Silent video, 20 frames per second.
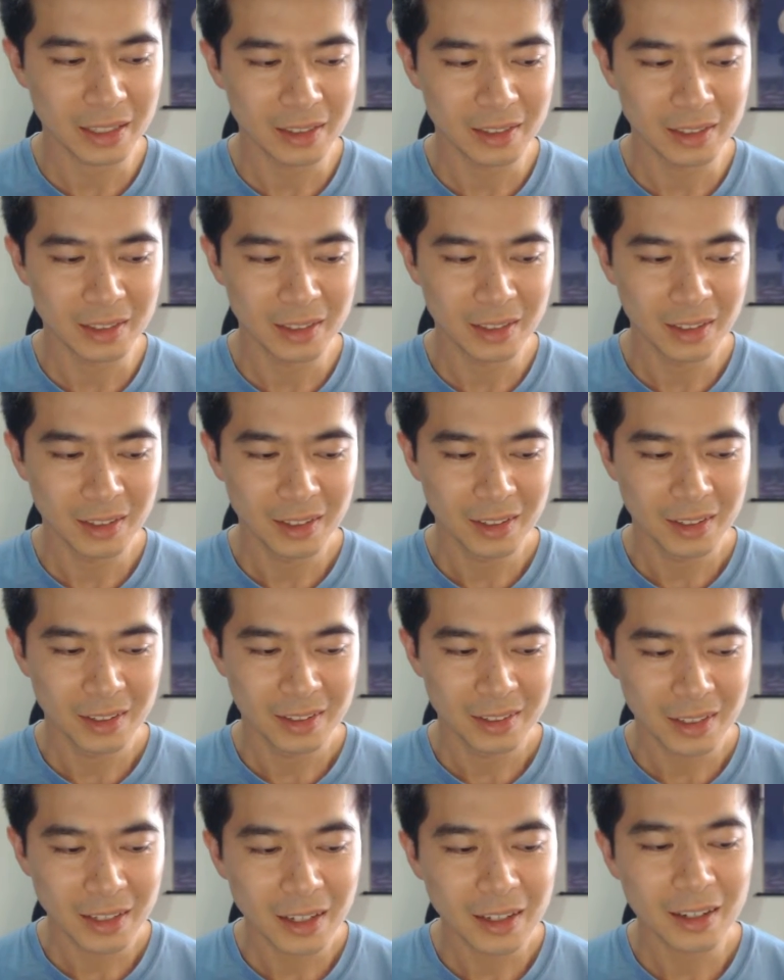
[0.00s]
And
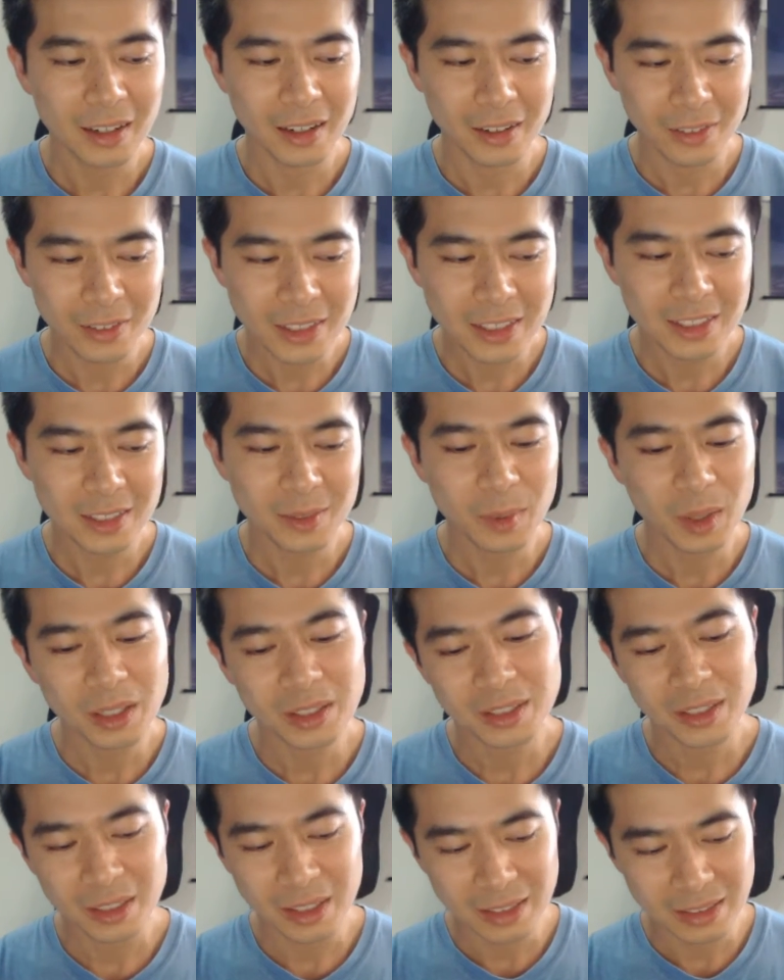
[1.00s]
yeah, I reached a
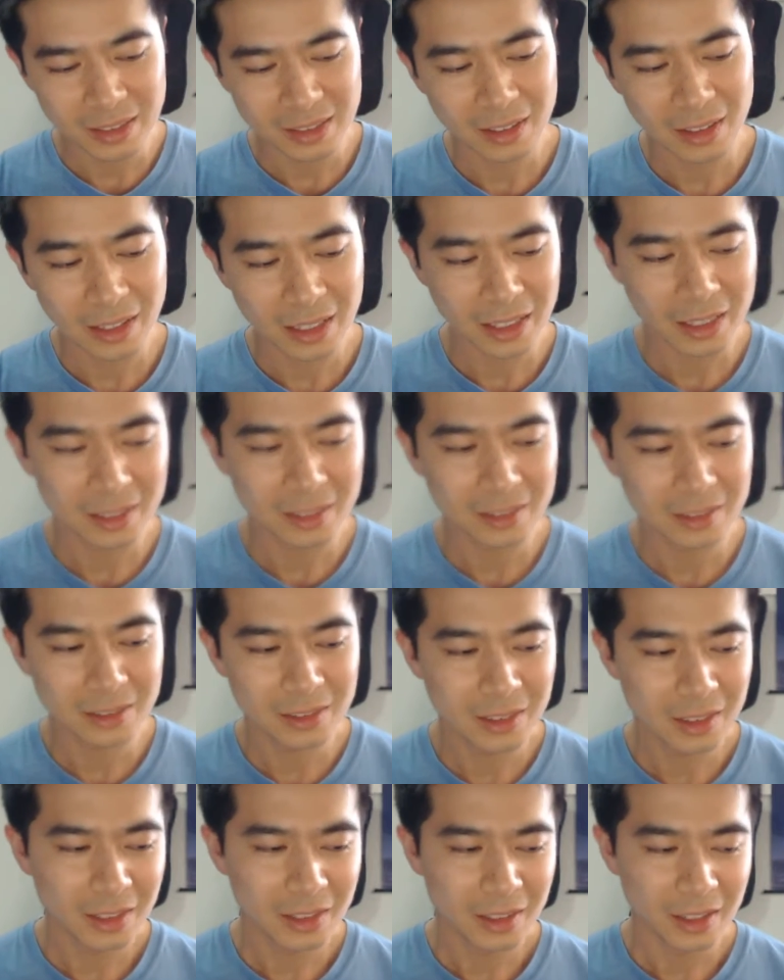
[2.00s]
milestone, as in I
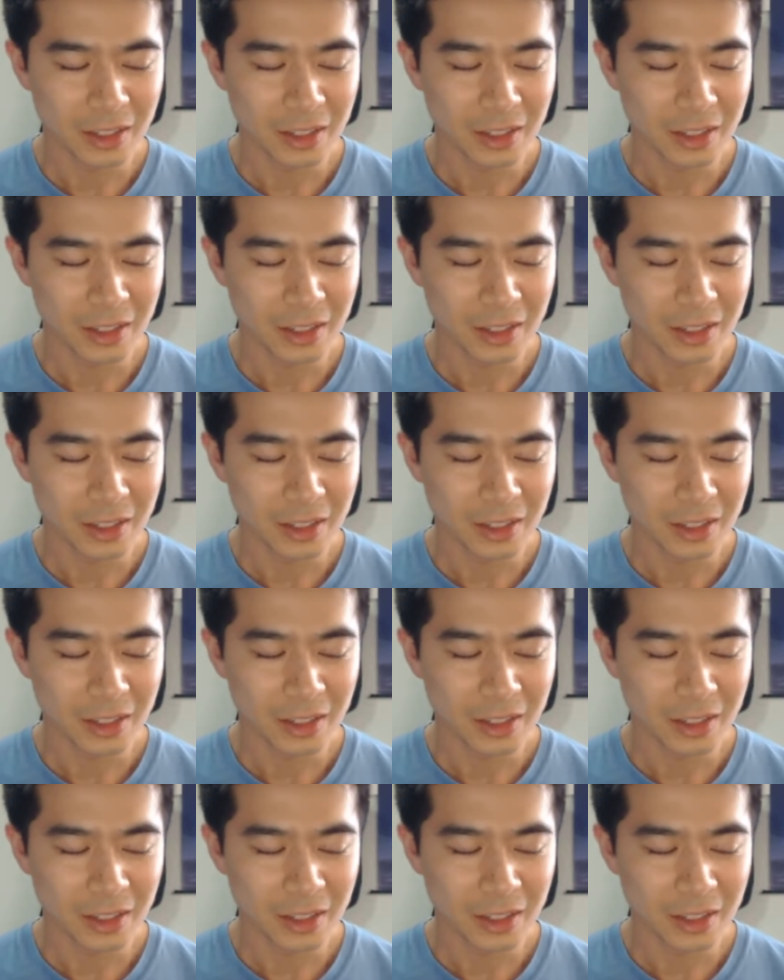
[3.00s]
can,